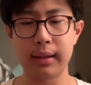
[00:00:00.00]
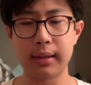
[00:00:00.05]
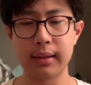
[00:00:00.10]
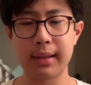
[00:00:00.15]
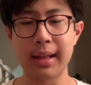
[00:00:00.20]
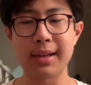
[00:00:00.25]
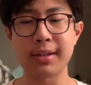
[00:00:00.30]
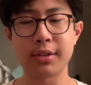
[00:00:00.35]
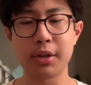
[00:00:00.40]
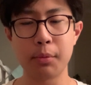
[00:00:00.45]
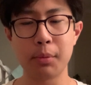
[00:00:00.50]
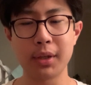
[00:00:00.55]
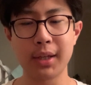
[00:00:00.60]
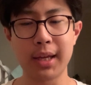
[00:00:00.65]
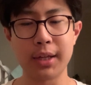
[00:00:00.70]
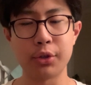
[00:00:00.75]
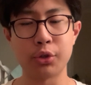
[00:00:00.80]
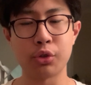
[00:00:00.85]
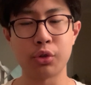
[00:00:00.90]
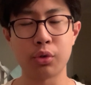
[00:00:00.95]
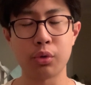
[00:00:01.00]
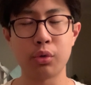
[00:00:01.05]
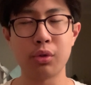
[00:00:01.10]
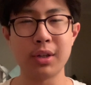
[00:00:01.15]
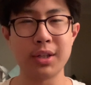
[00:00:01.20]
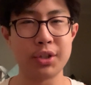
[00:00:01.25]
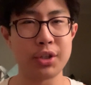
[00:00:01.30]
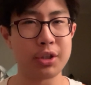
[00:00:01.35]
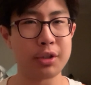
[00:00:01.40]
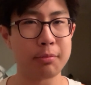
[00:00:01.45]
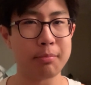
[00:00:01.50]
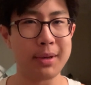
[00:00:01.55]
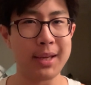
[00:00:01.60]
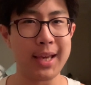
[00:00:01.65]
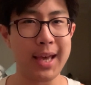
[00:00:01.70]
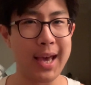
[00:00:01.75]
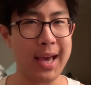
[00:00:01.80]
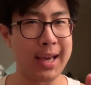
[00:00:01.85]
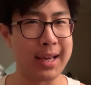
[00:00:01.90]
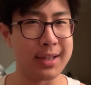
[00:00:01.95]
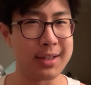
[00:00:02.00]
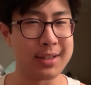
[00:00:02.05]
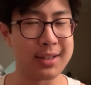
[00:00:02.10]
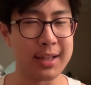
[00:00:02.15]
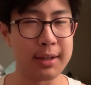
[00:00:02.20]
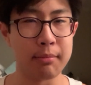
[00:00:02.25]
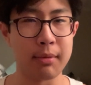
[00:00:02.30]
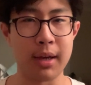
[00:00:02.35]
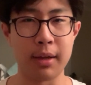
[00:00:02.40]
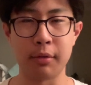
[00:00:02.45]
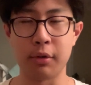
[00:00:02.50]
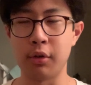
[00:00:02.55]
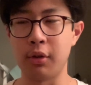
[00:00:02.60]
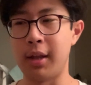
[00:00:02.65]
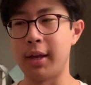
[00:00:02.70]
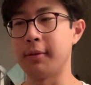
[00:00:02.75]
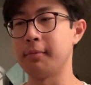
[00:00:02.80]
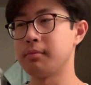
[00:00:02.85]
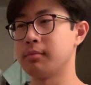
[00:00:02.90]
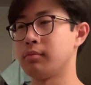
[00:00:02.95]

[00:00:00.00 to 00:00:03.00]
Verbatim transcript: that someone can truly just be a Sigma and go like,